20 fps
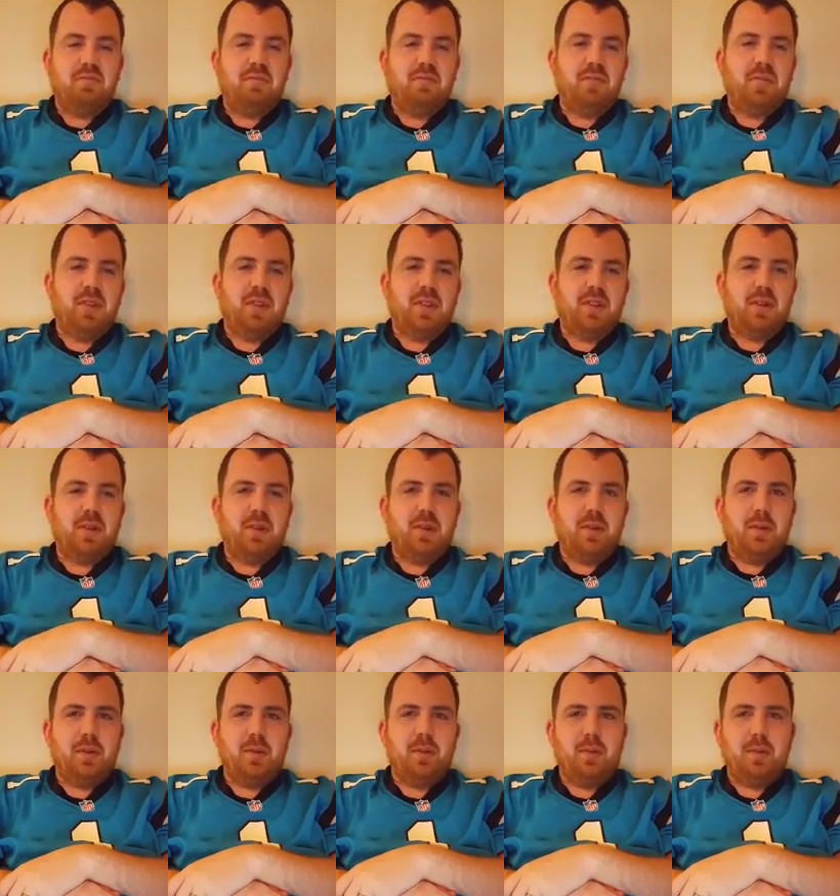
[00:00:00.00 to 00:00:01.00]

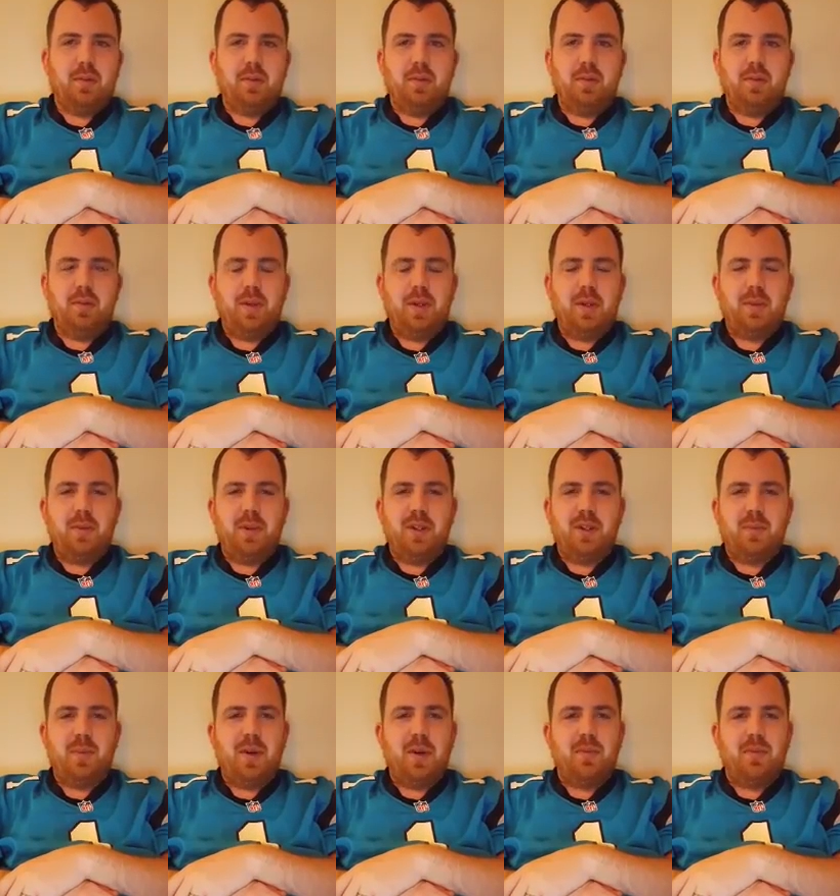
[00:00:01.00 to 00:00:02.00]
so not much
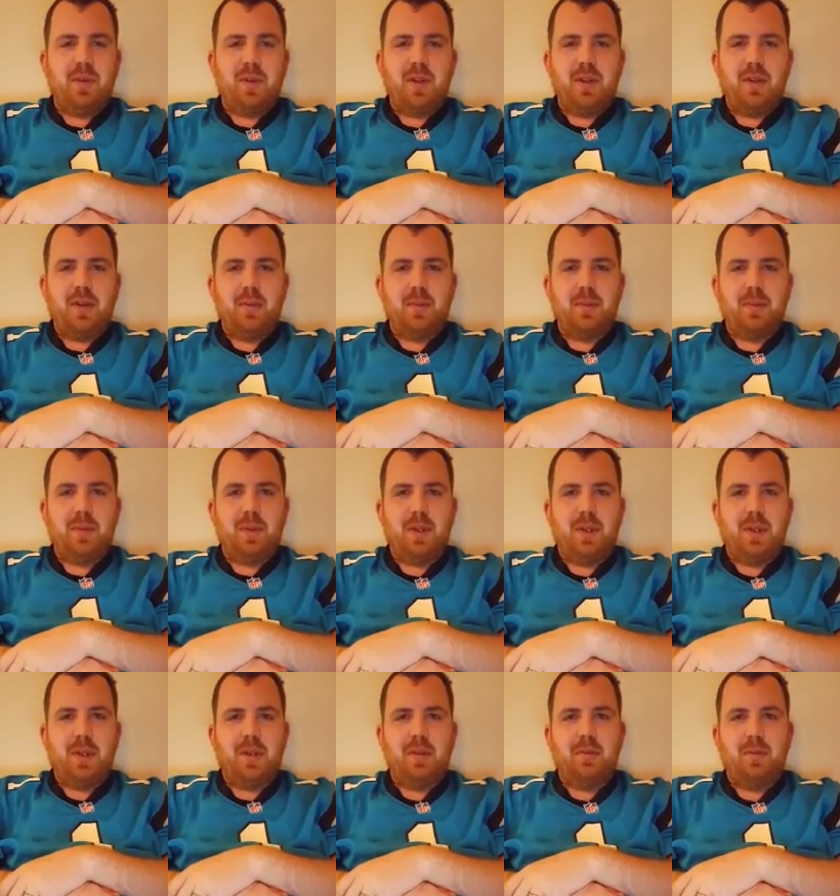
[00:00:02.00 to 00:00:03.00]
better for him.
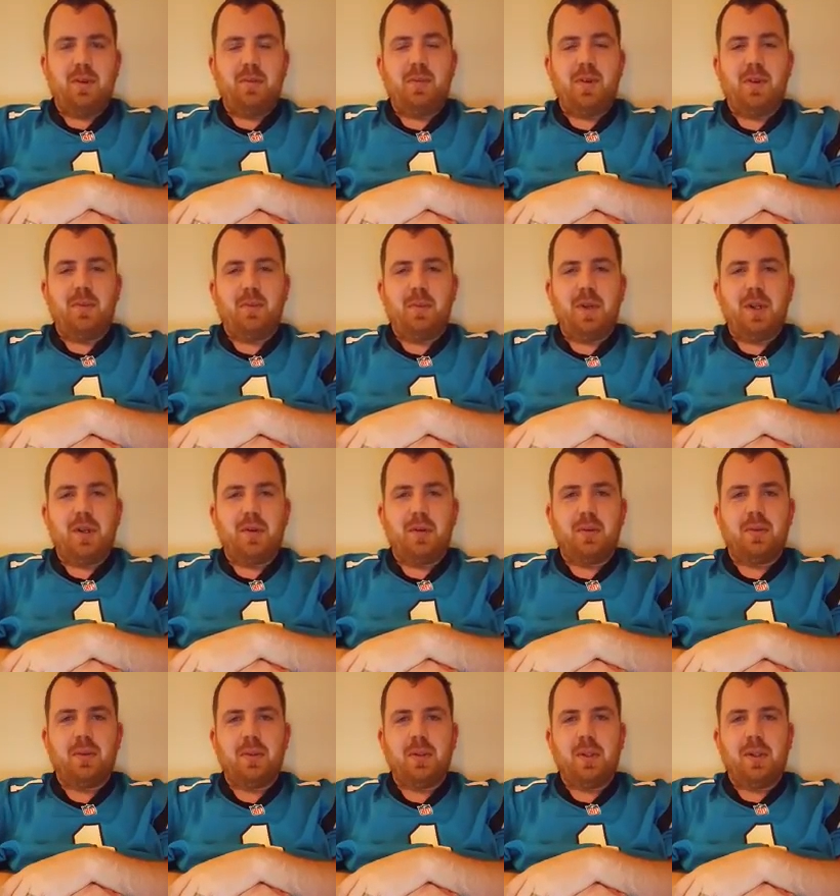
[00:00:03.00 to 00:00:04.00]
And Rip Van
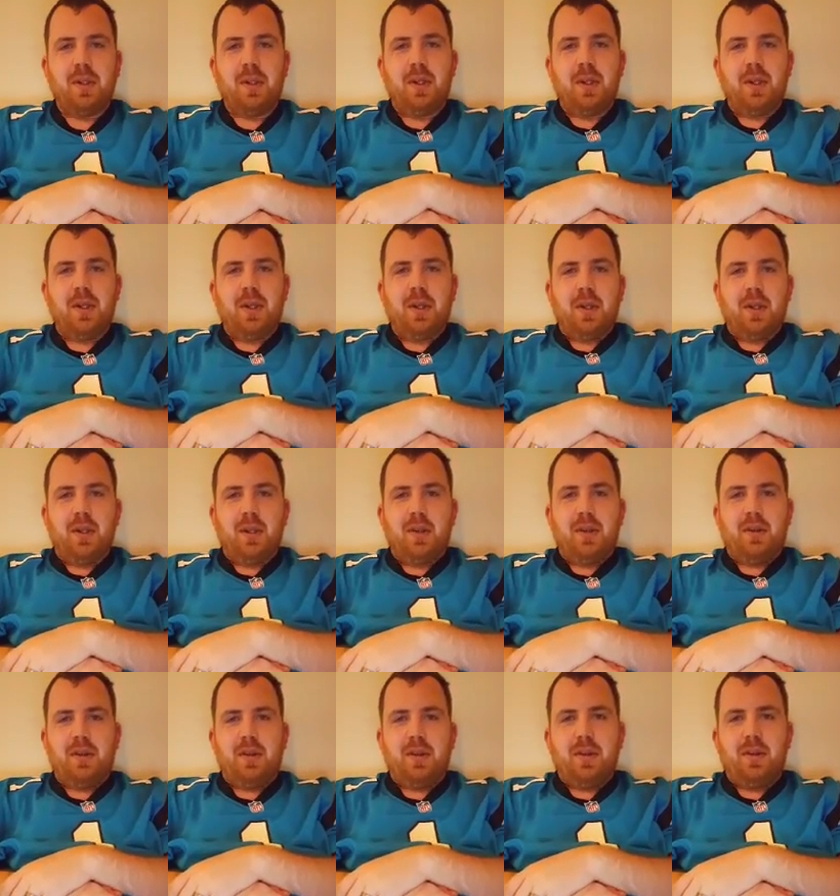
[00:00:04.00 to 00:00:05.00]
Winkle is
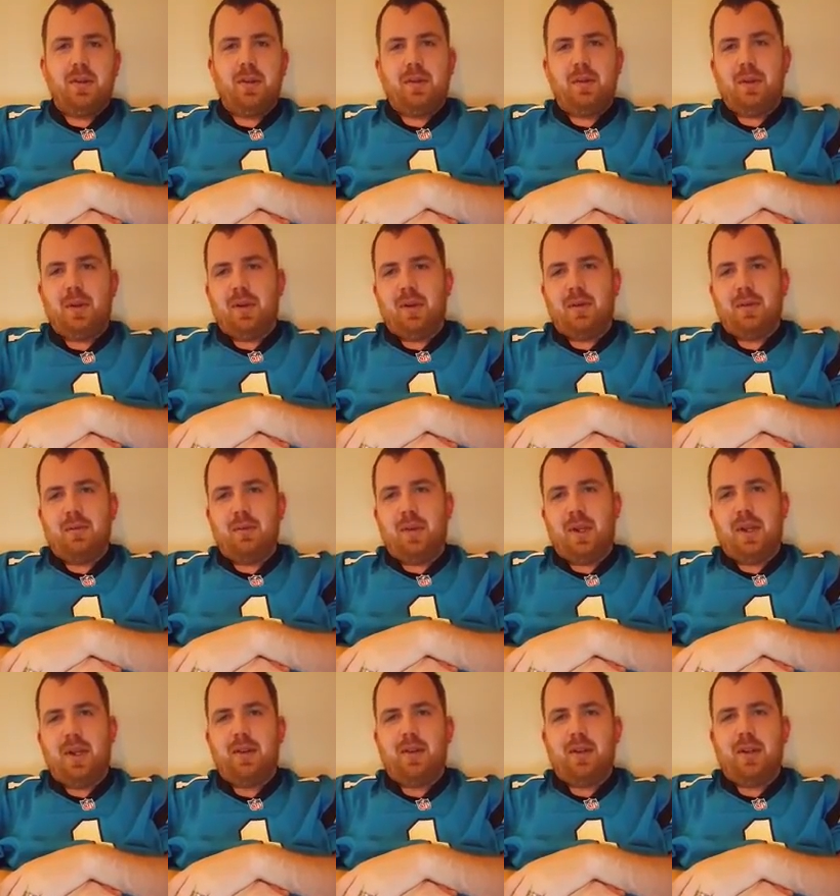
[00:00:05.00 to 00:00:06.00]
still a
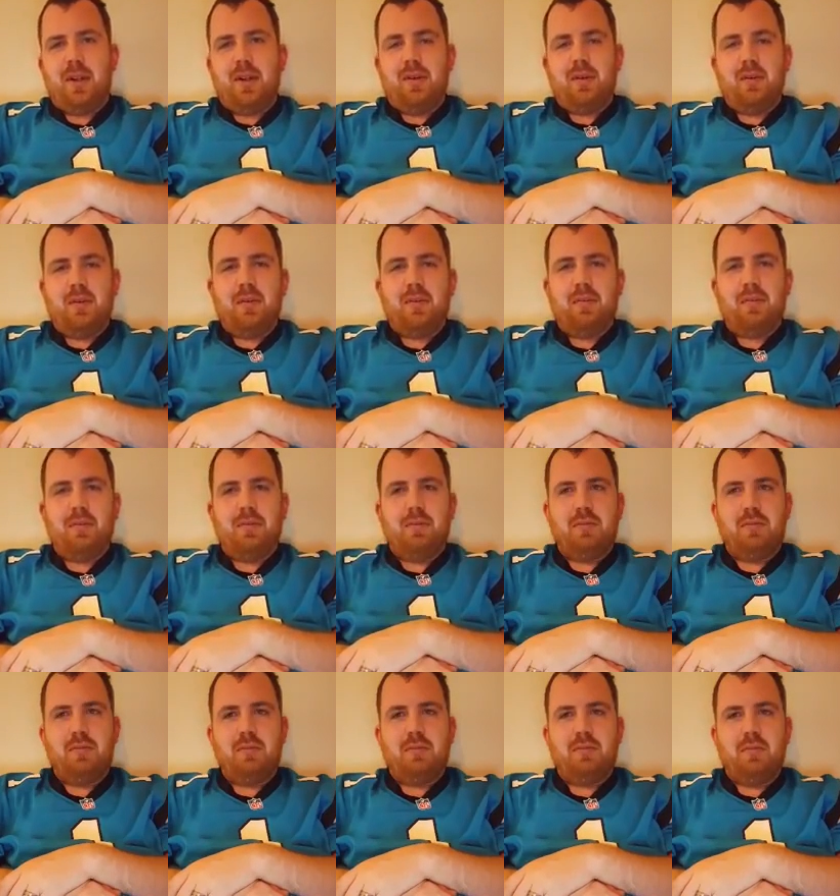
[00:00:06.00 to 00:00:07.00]
lazy
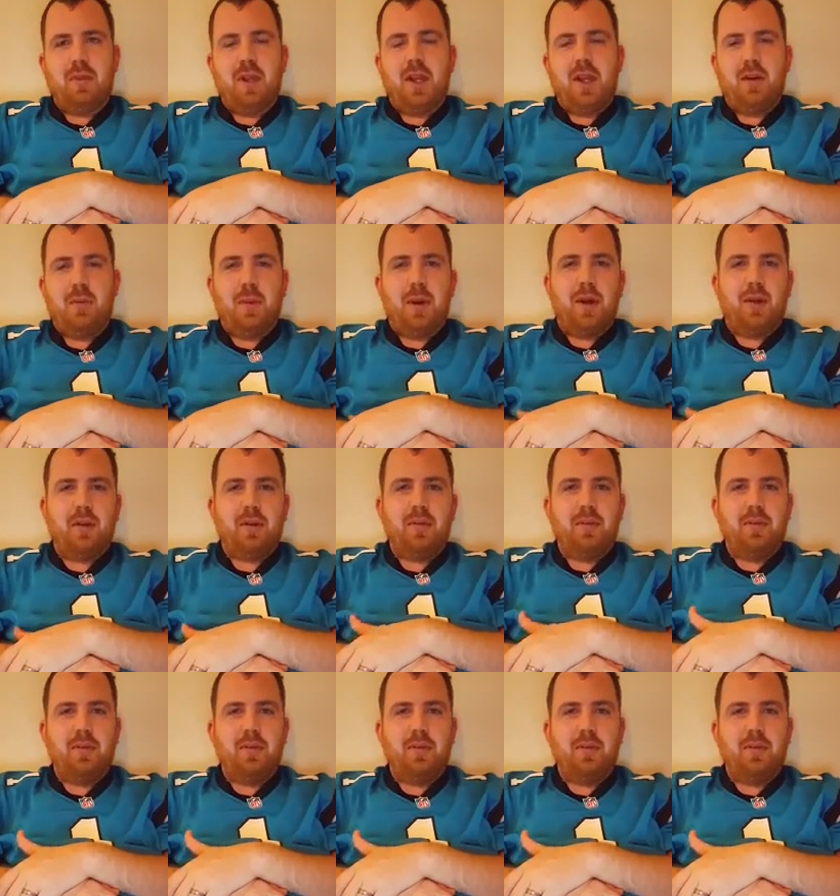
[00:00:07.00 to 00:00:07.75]
layabout